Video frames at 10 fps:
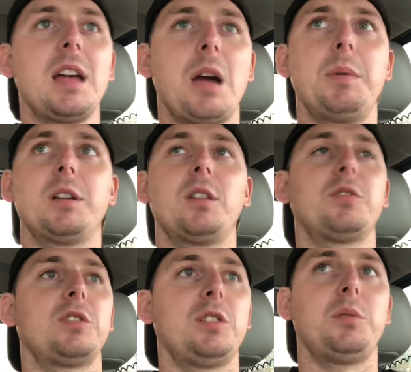And we could have,
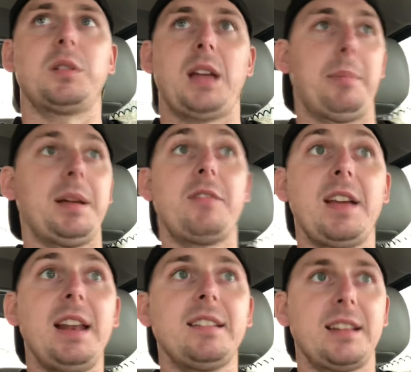kept
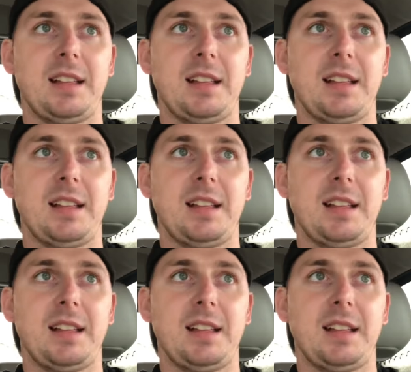Afghanistan.